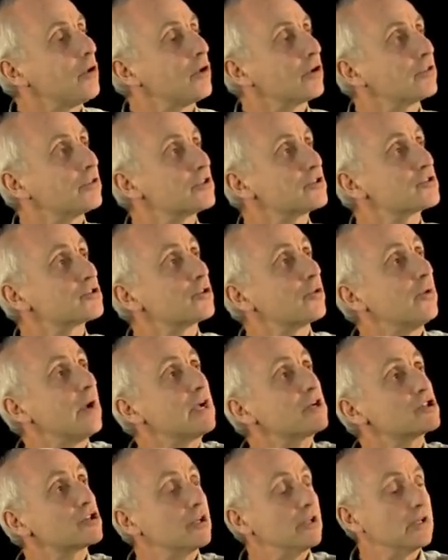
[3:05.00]
along this
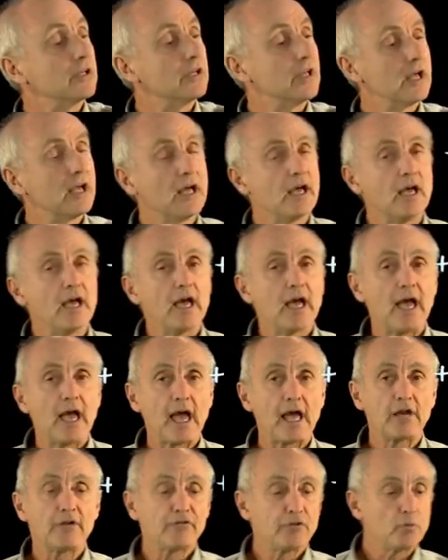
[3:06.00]
direction.
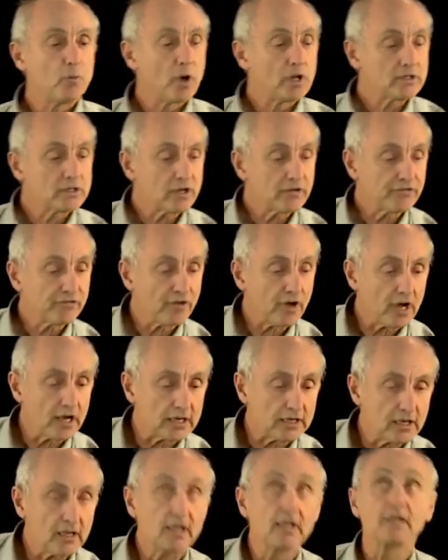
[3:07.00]
And if we wanted to
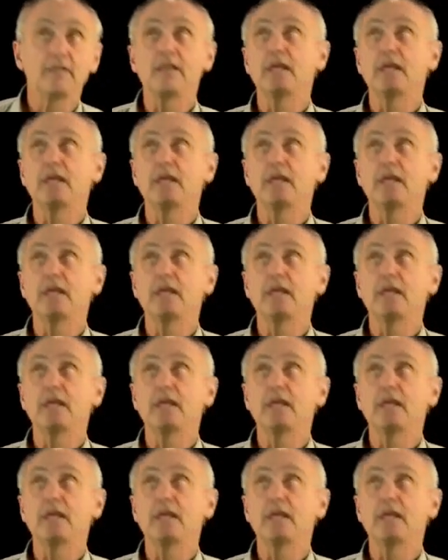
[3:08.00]
find